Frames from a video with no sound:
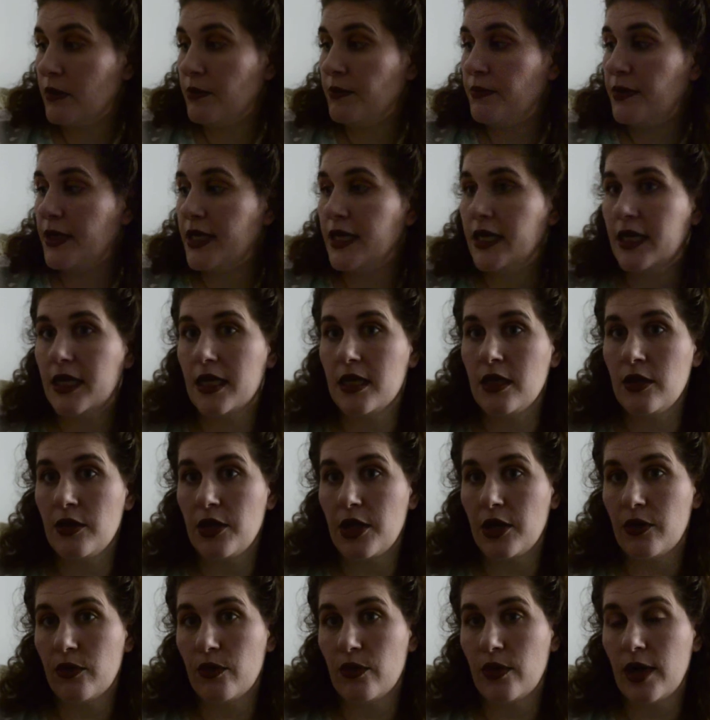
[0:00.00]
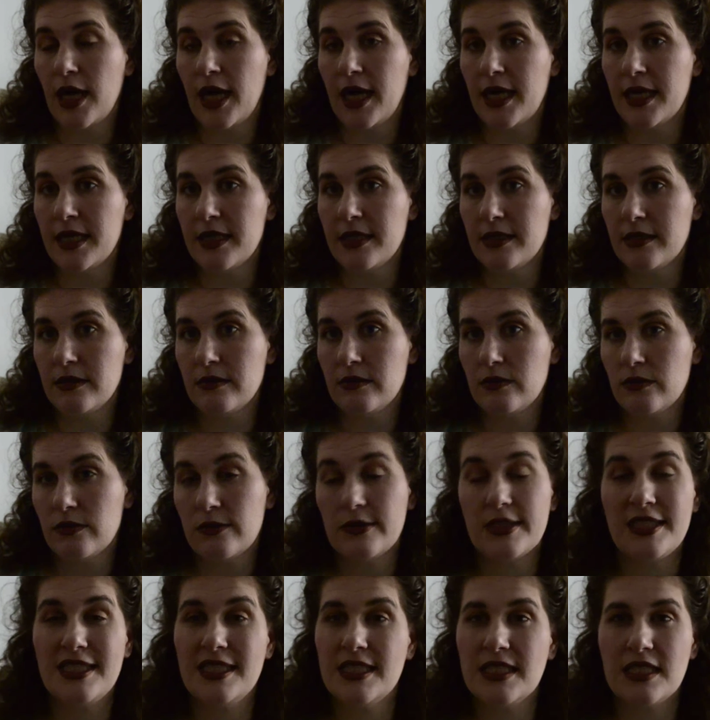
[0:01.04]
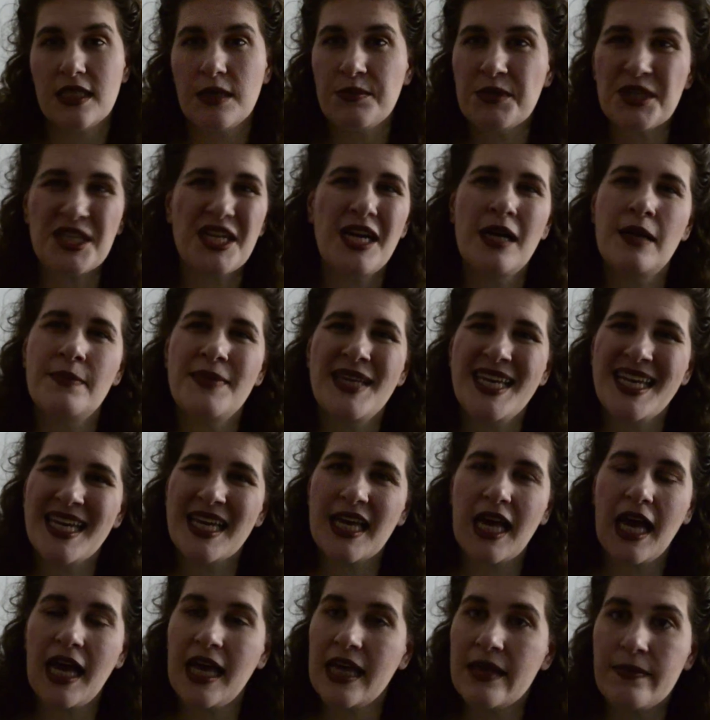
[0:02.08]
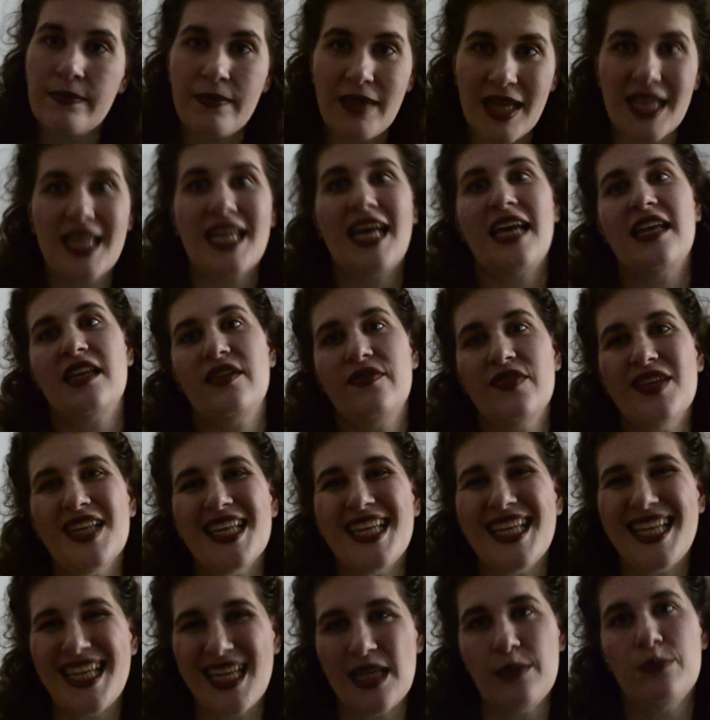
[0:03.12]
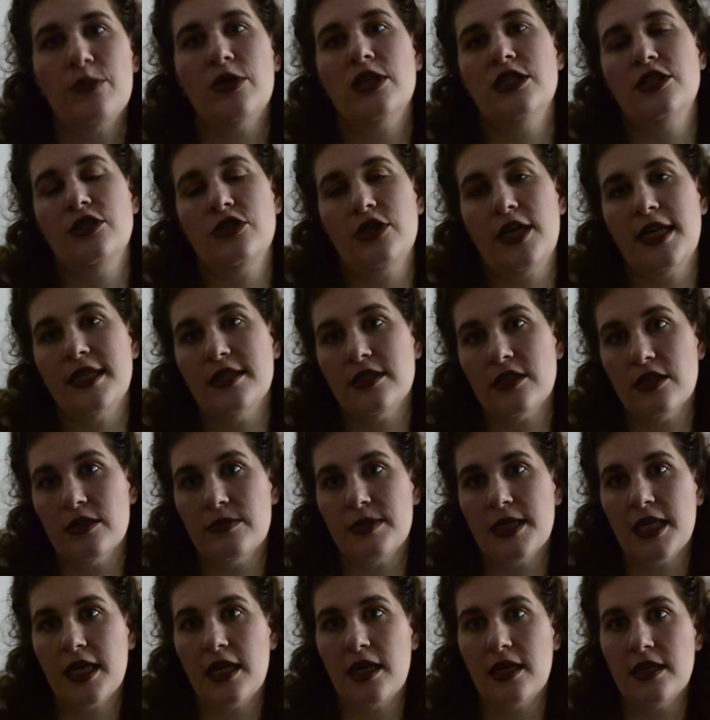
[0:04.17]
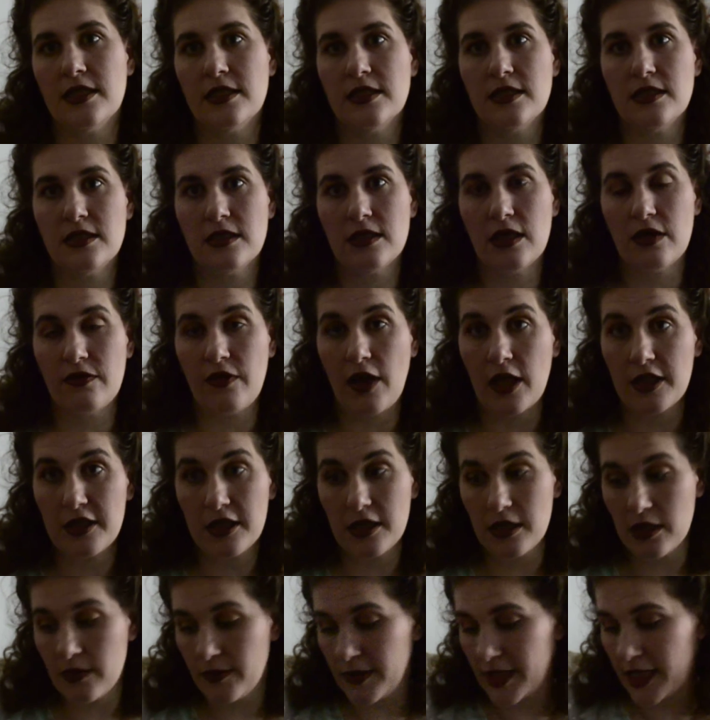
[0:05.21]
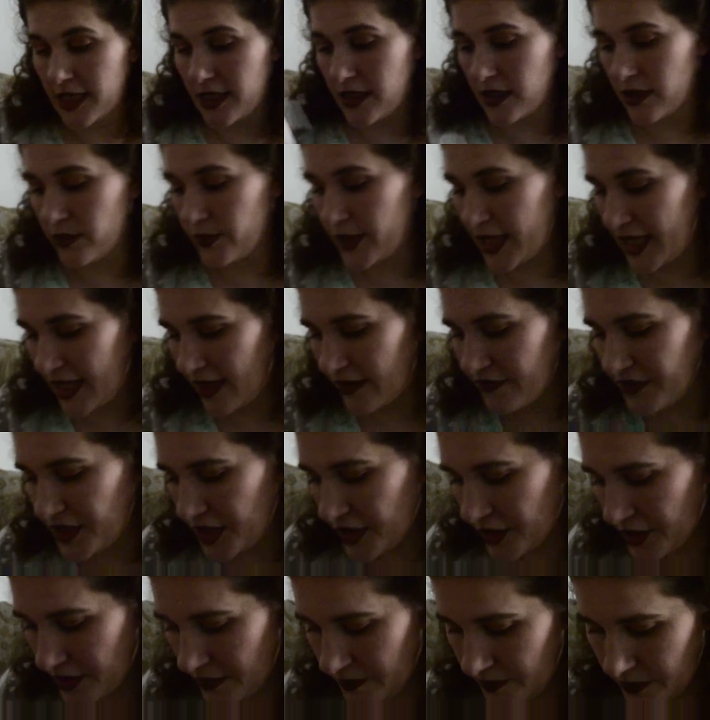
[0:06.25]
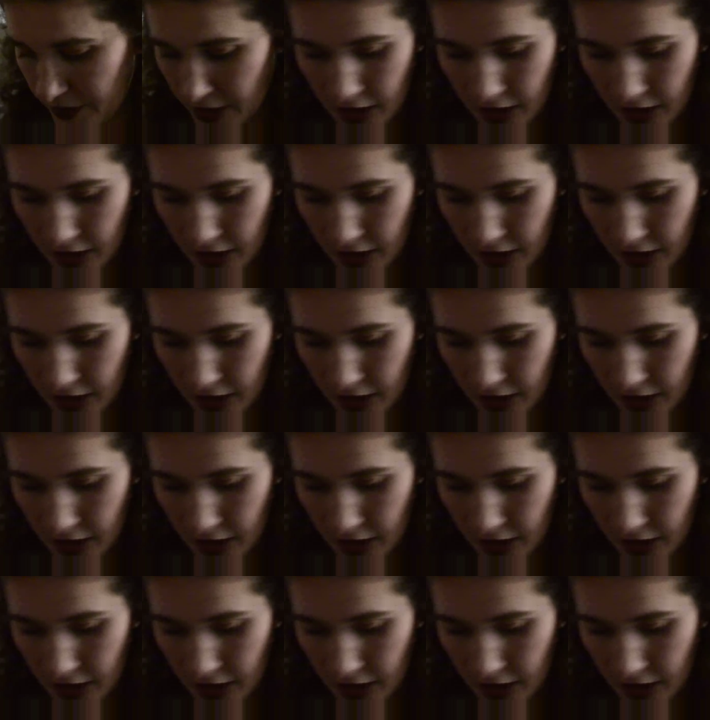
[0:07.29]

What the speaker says: but you know, with the summer coming, I may not even need moisturizer because of all the humidity we have here.